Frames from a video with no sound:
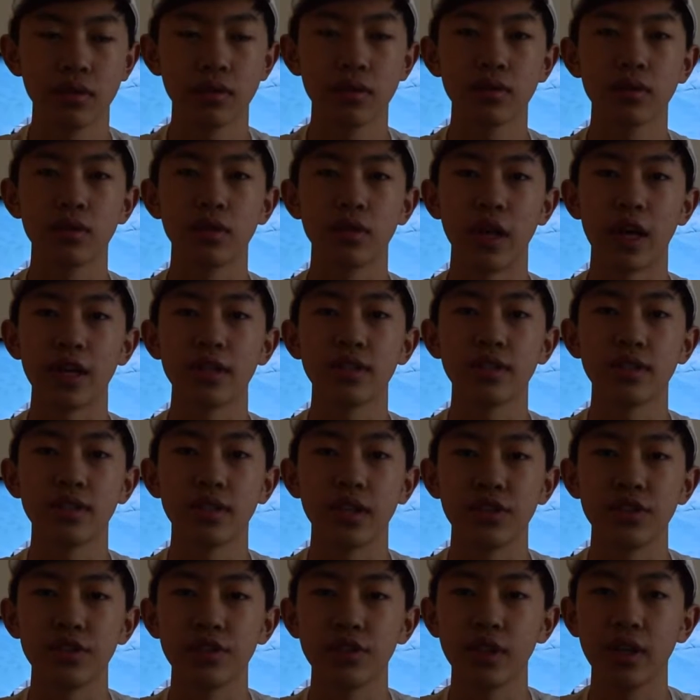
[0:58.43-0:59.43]
So that's
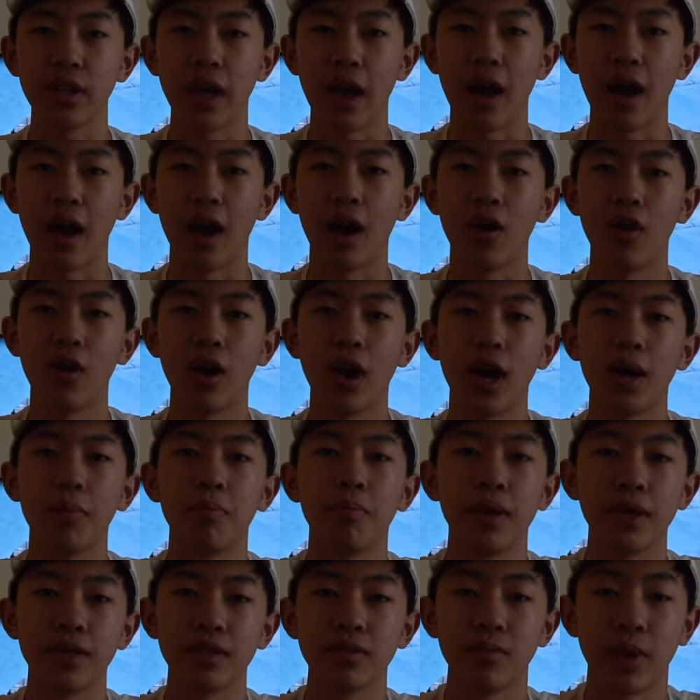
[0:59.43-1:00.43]
essentially how I
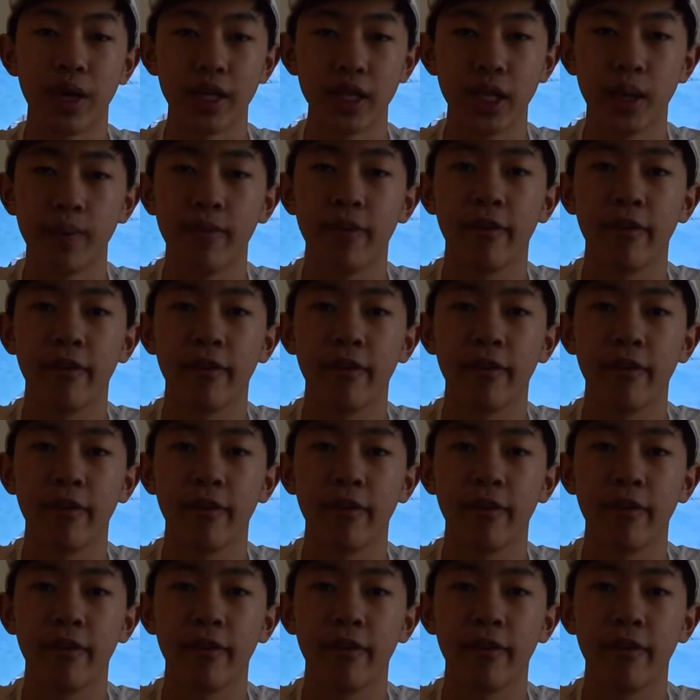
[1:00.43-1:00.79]
base my type